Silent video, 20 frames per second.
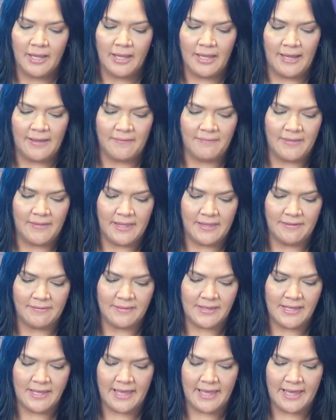And then
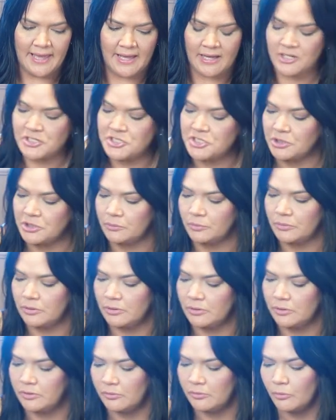the
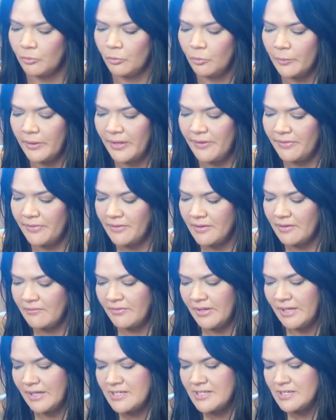actual width of
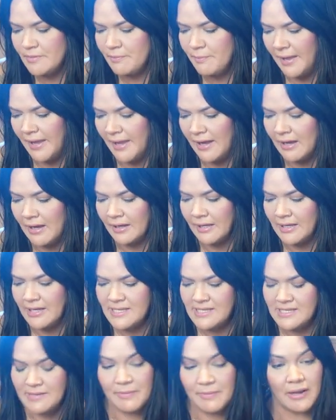it to pack
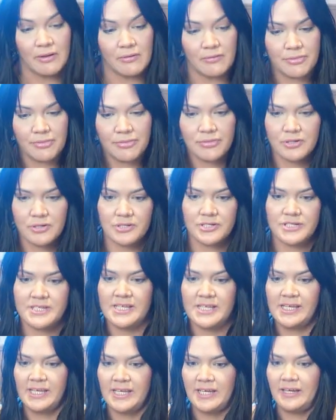is about
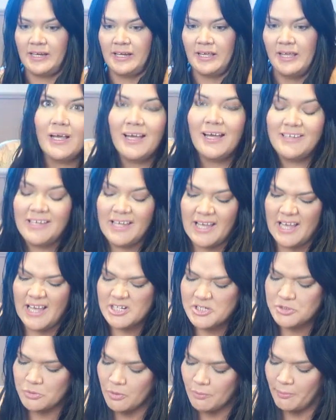13. And the
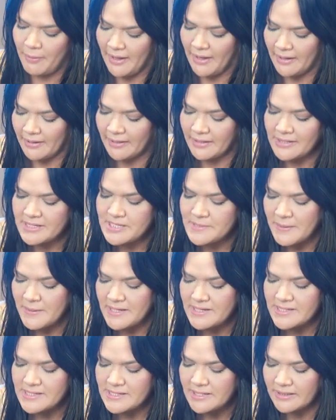actual packing
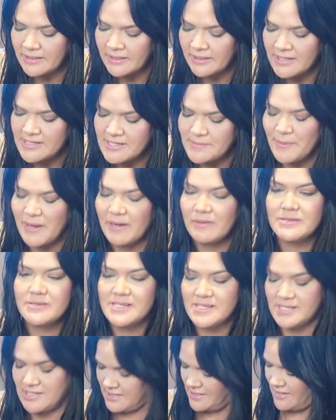space is about
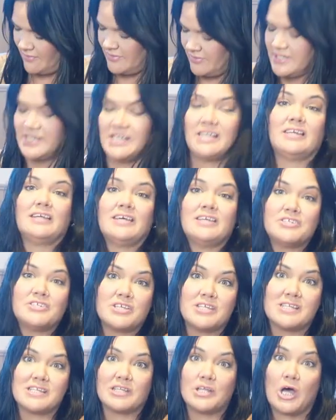17
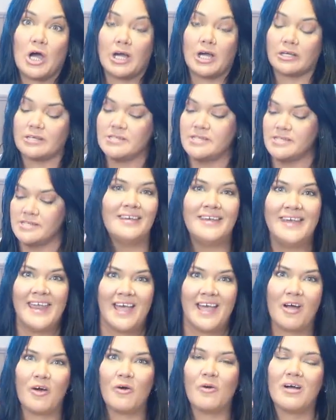inches long.
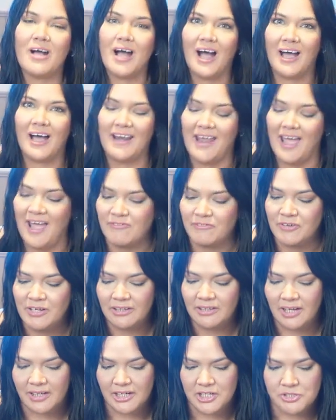Now, on every
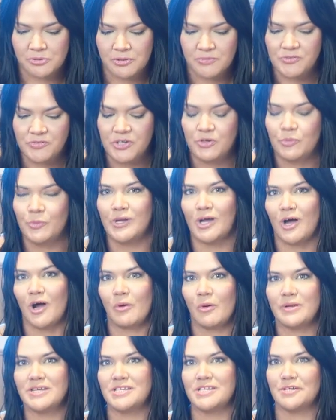luggage review, we
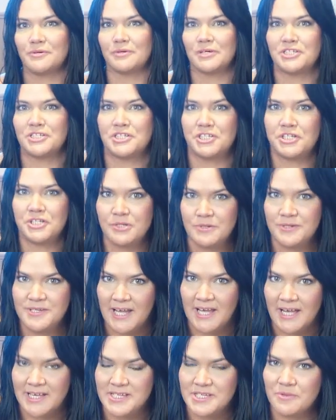always do a shoe
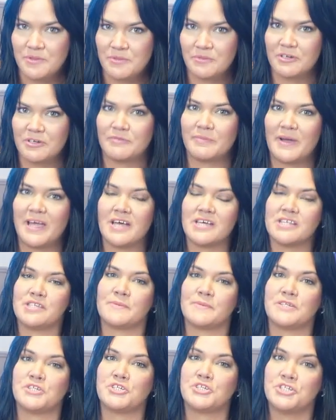test with one of my
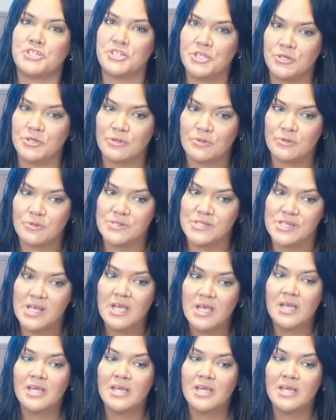husband's shoes